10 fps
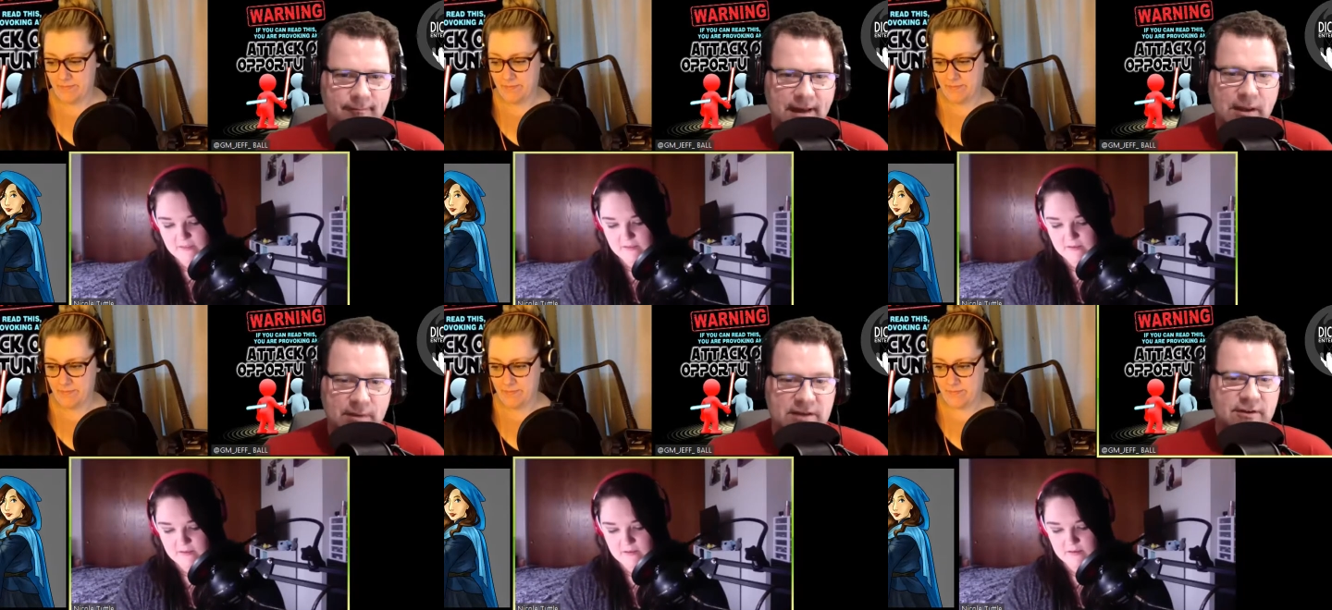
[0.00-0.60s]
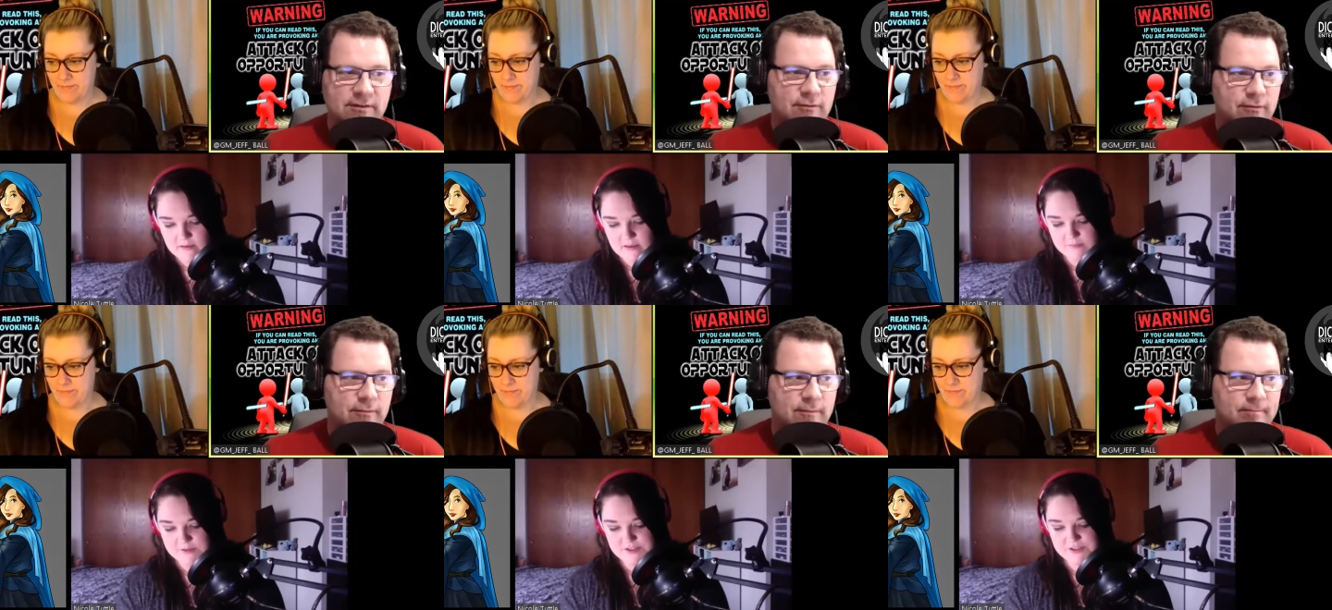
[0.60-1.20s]
Speaker 1: that can be addictive.
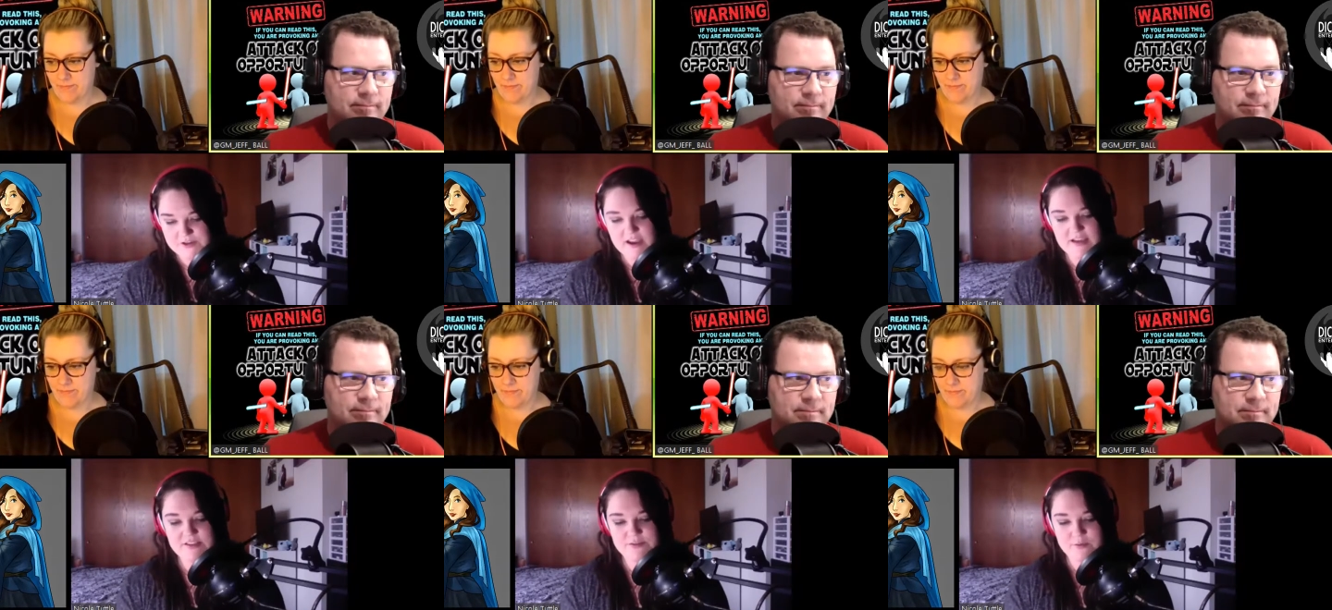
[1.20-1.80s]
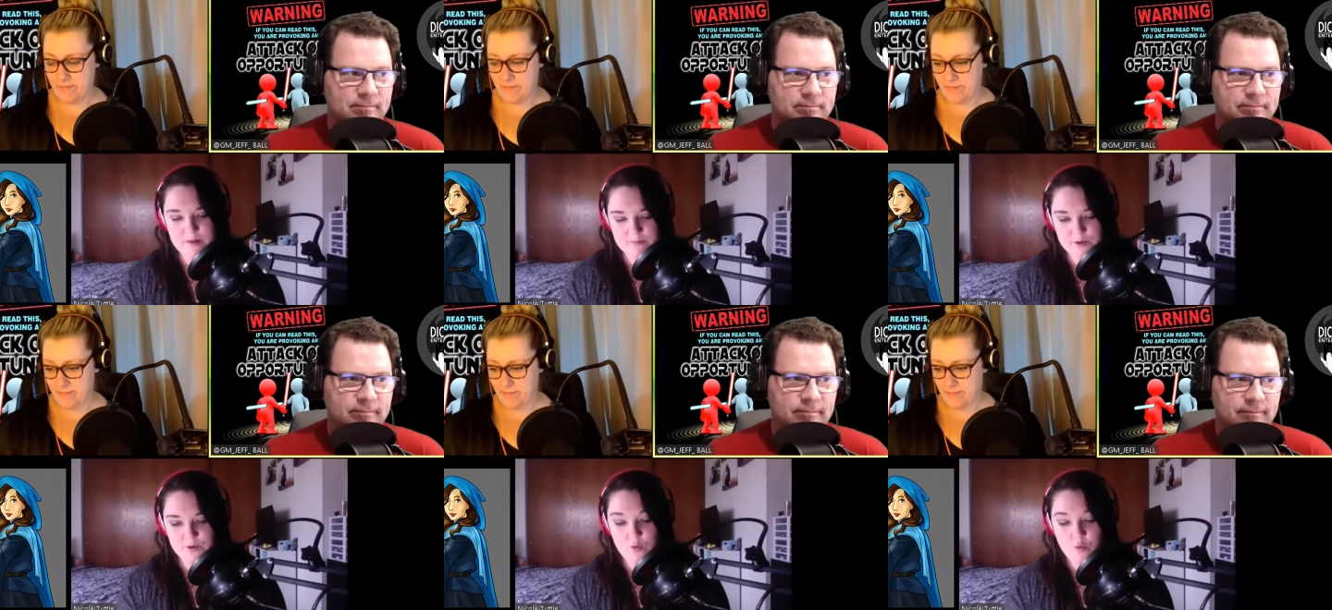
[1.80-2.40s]
I'm
Speaker 2: just trying to
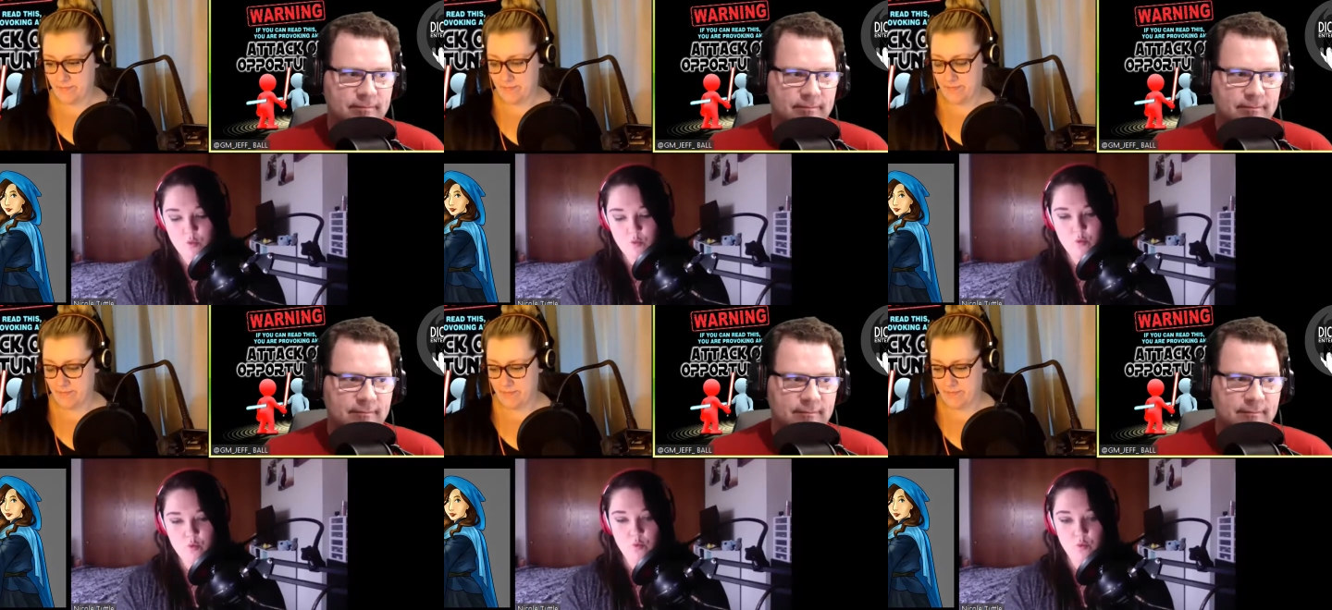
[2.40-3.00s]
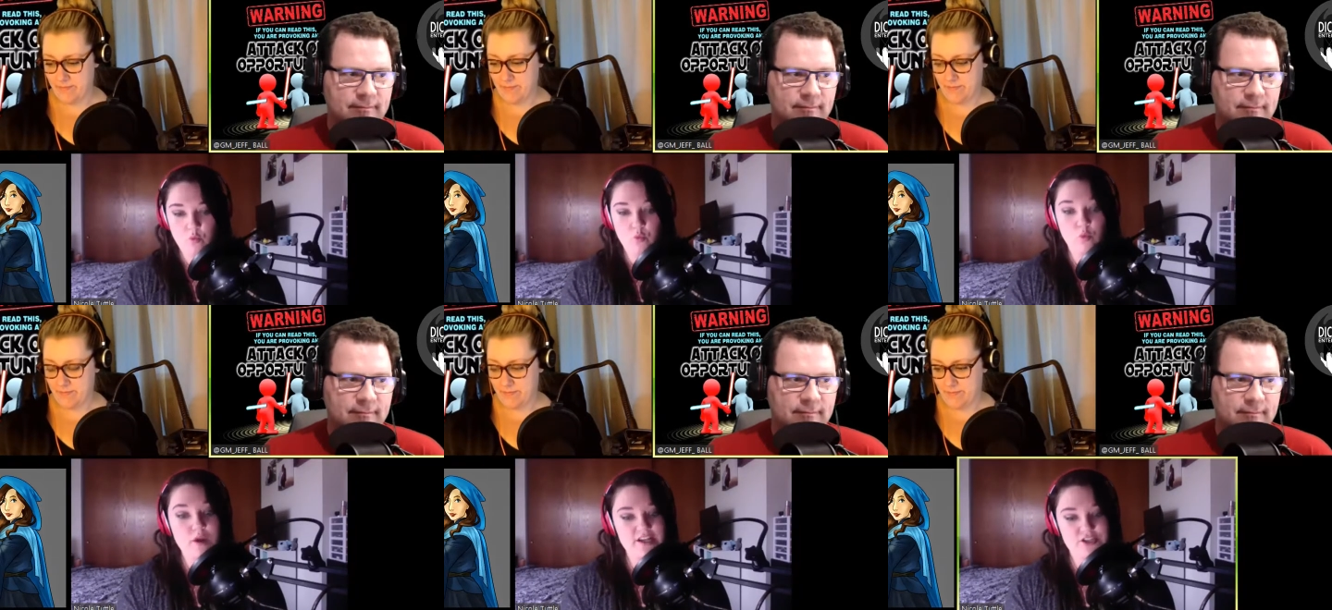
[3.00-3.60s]
remember
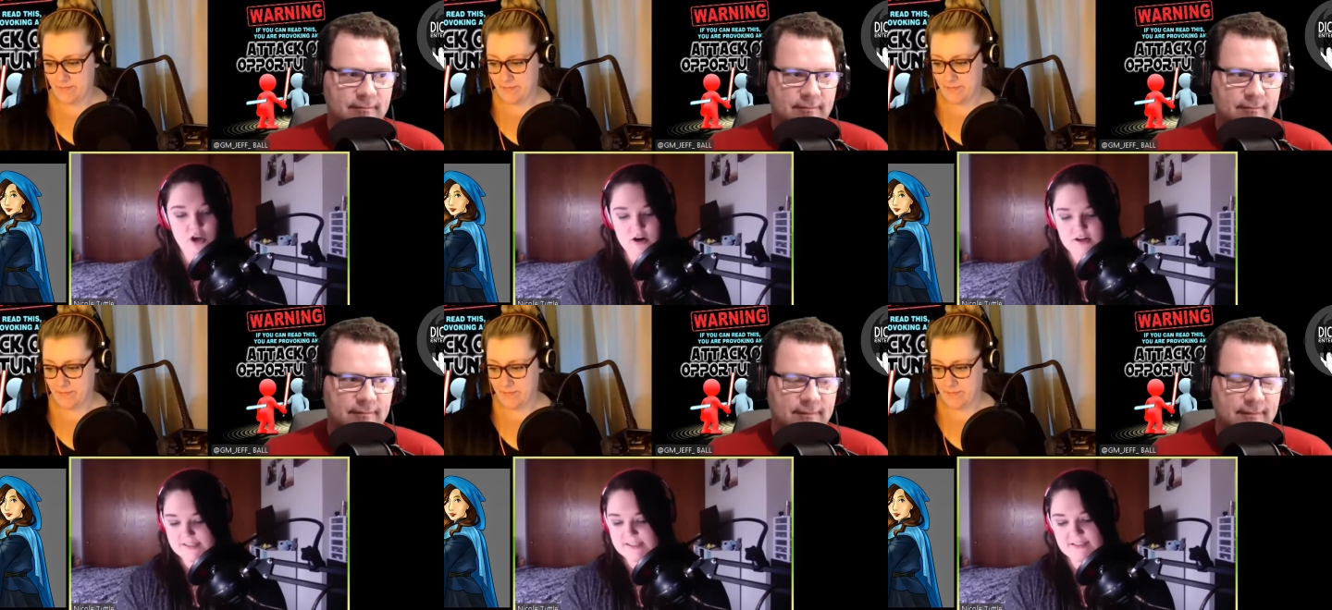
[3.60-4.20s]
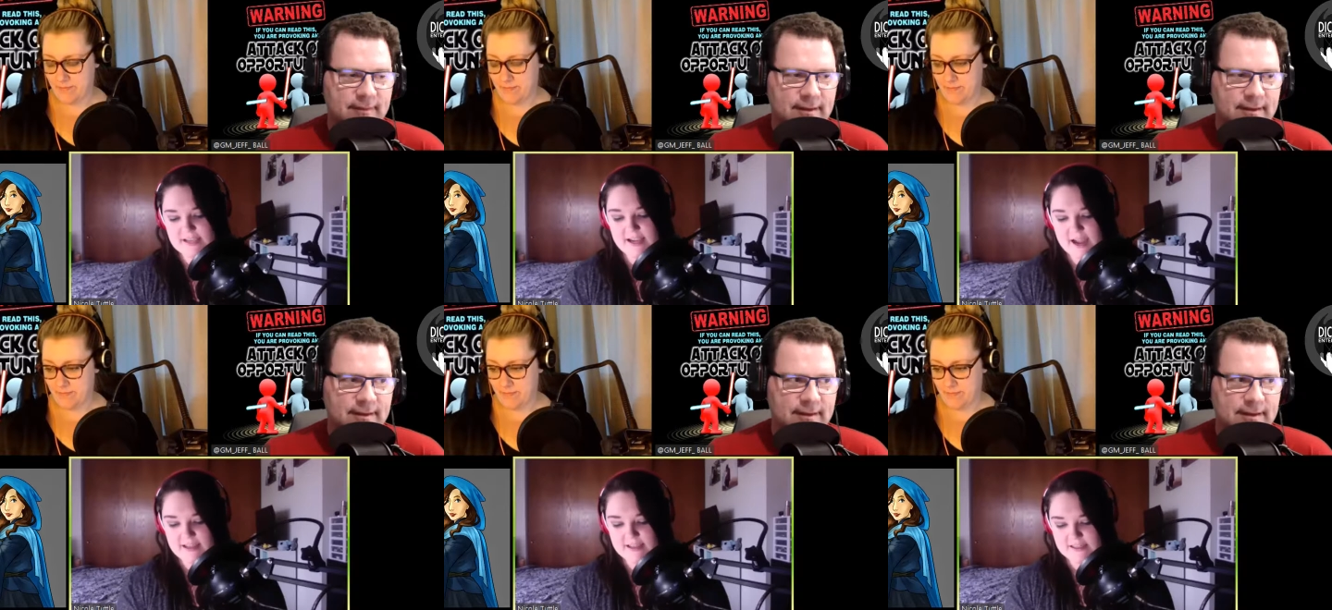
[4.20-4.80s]
which artist because I,
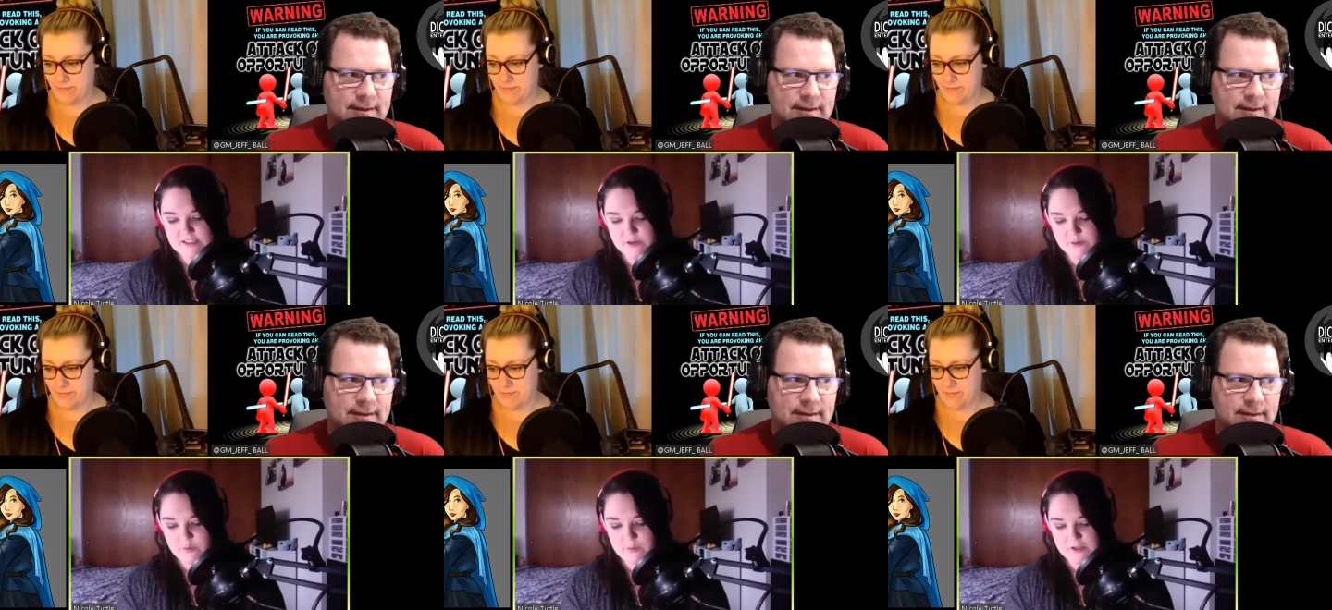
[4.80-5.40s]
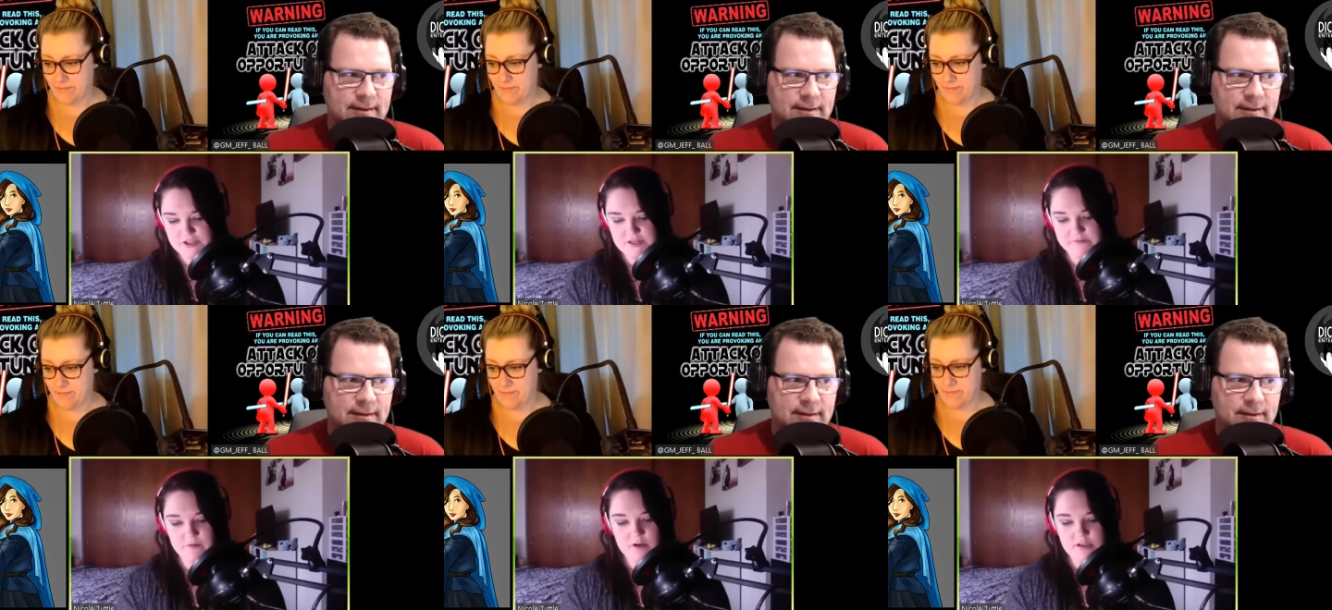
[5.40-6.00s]
I like to go to a bunch of
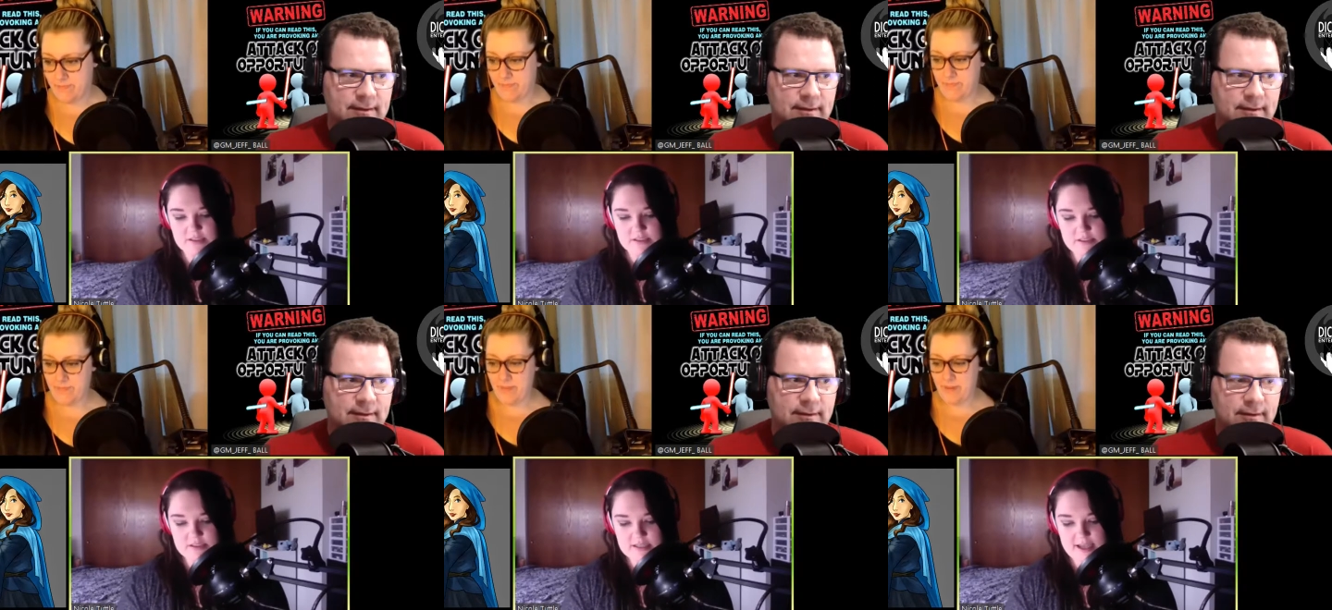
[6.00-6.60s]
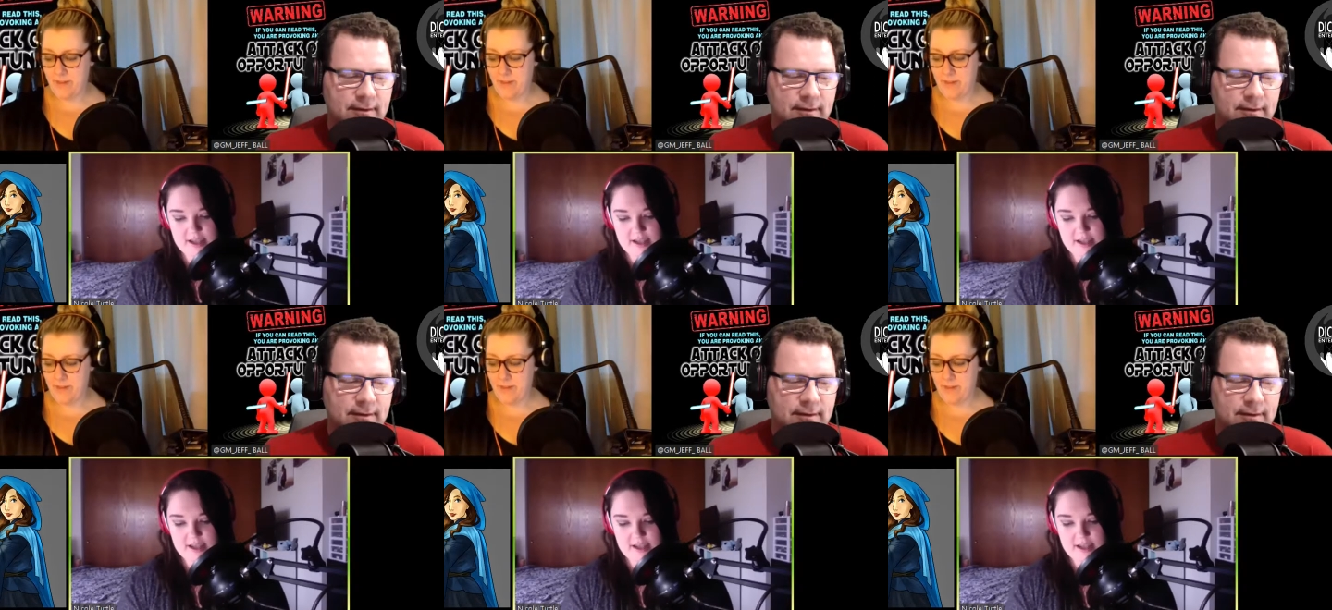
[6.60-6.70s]
different ones to get a